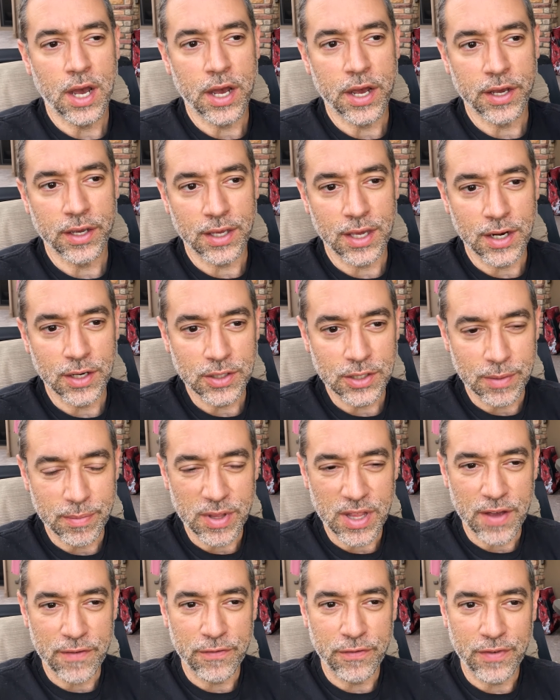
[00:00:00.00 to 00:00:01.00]
getting some of
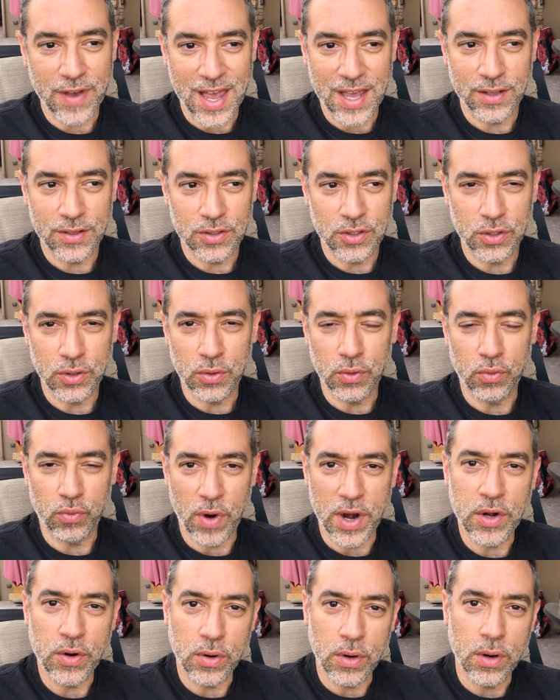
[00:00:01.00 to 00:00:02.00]
that fat to
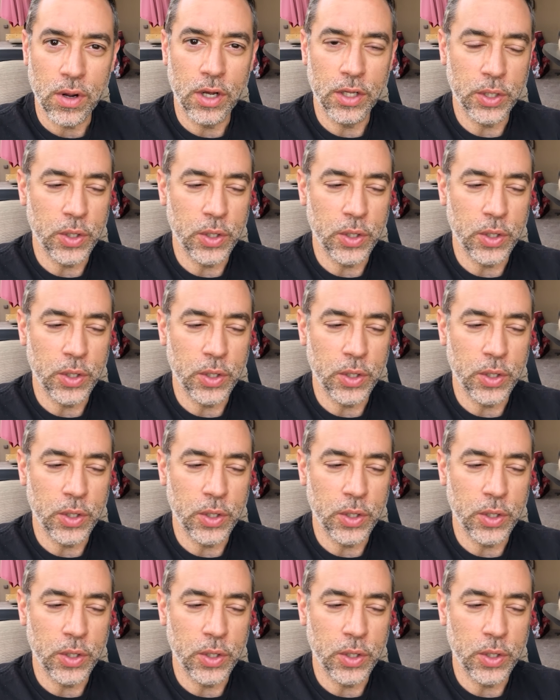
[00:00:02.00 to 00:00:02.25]
render a little